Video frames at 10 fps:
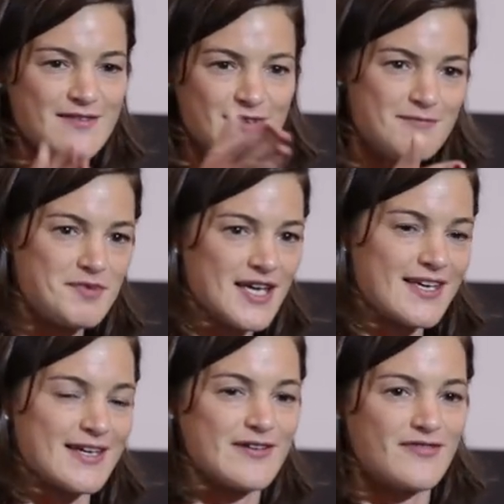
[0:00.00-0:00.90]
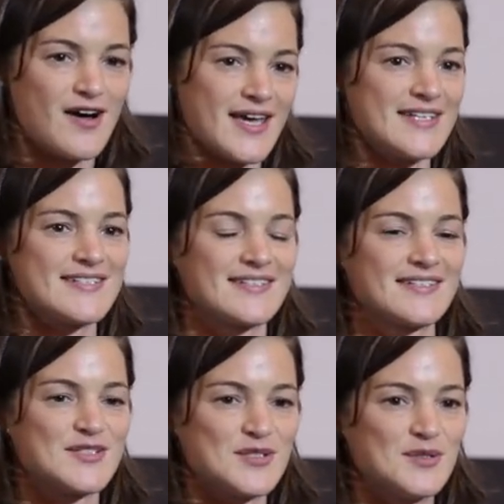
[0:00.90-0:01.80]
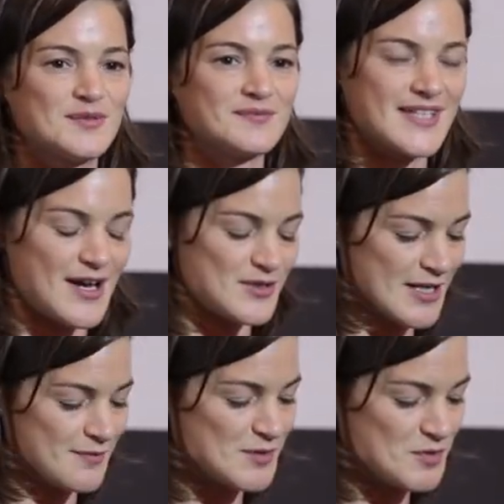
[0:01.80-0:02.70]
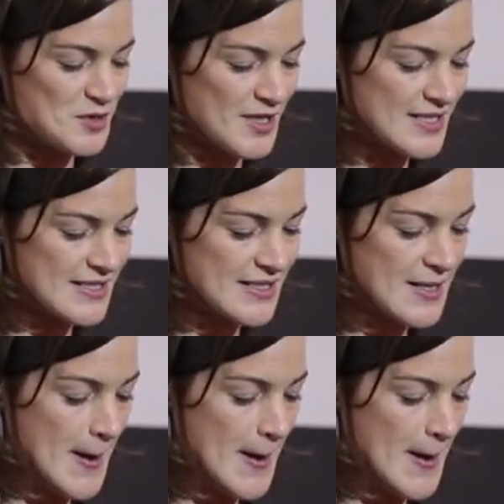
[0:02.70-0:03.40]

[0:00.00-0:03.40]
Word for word: even picking a fight, to Gautam's point,